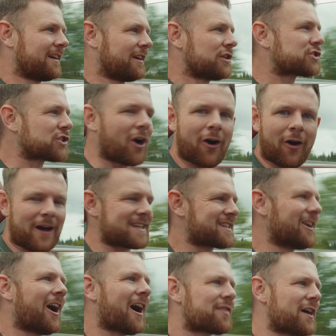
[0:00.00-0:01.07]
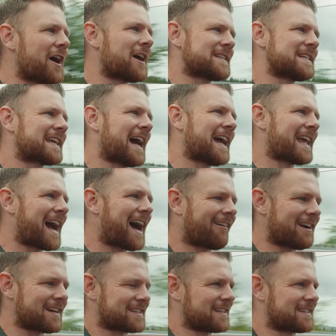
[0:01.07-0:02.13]
Sure, it's not a 30k
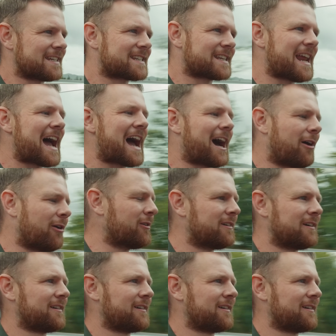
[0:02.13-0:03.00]
Yaris, this is now